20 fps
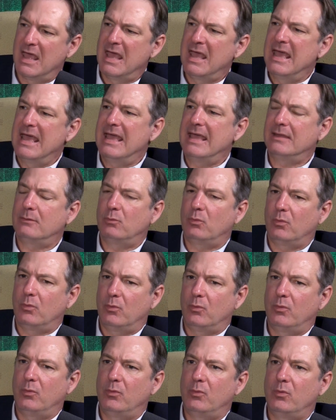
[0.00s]
It
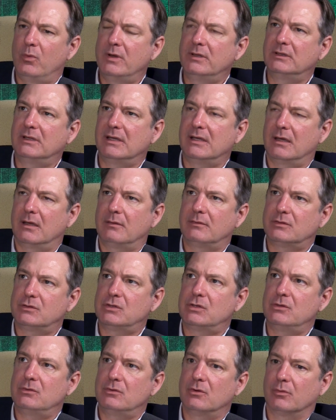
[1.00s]
really, to
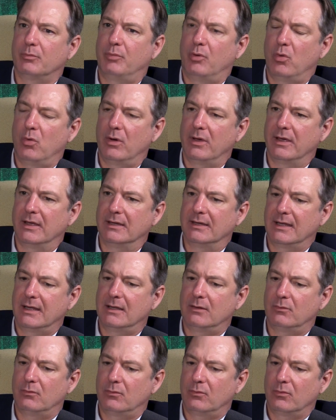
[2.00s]
your point, it
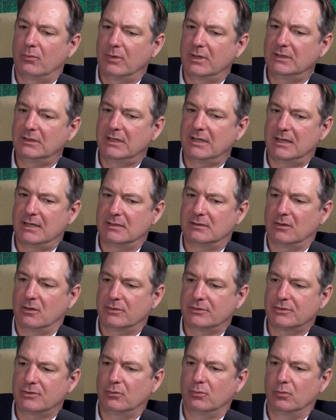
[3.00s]
really is, law
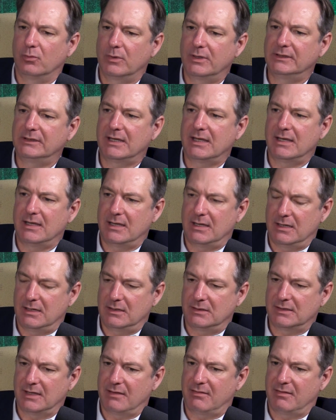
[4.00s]
school really is,
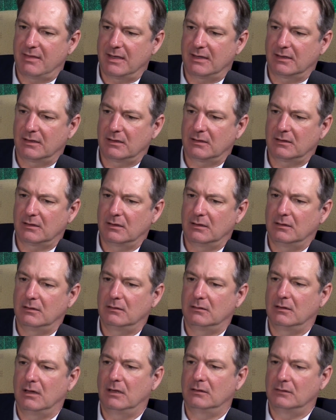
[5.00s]
I think,
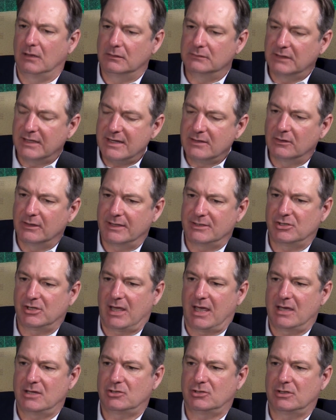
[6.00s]
legal
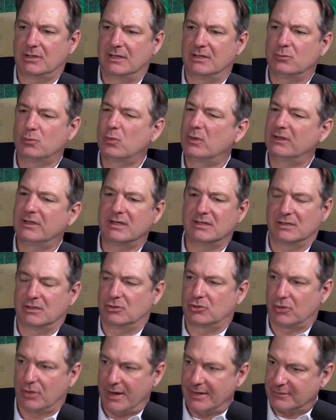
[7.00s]
education, it really is a
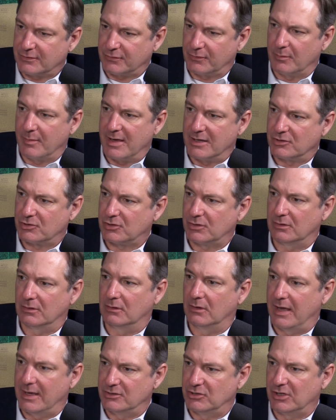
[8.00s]
transformational
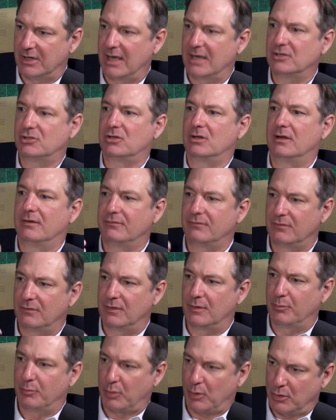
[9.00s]
education of the
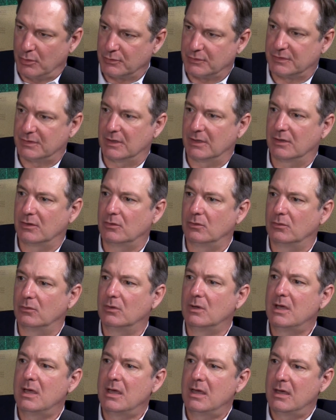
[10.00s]
person
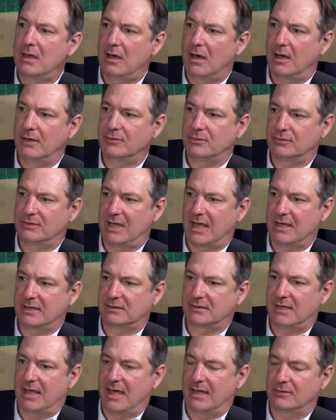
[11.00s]
who undertakes
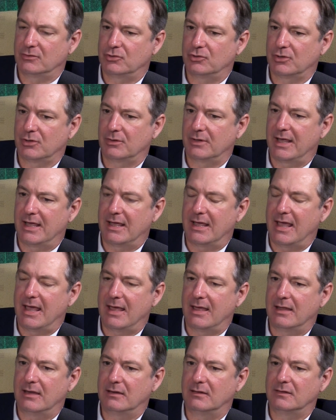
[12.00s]
that journey.
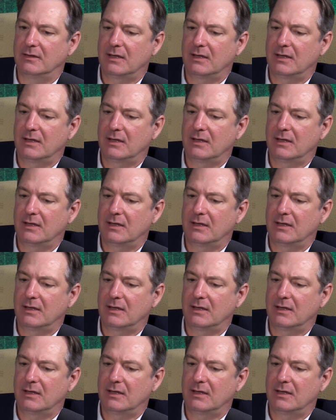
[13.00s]
And